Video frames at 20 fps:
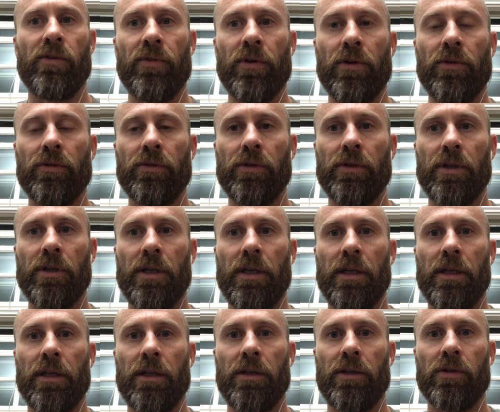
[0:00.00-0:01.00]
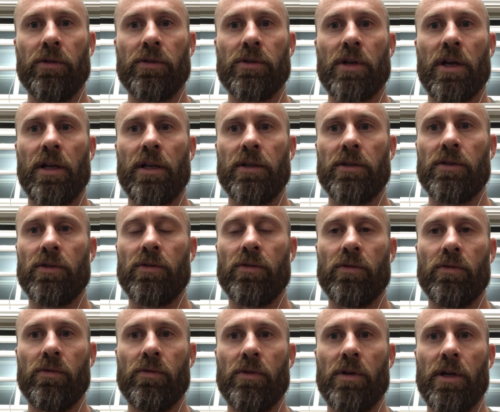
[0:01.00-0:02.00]
phone and you're trying
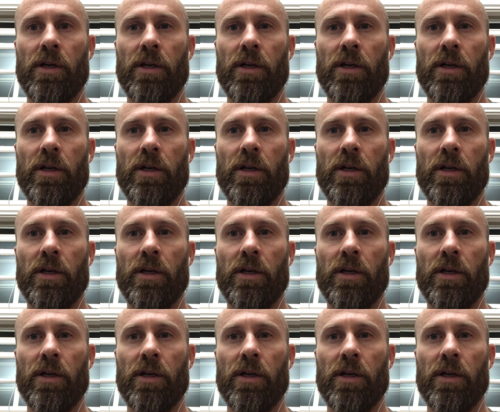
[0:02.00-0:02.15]
to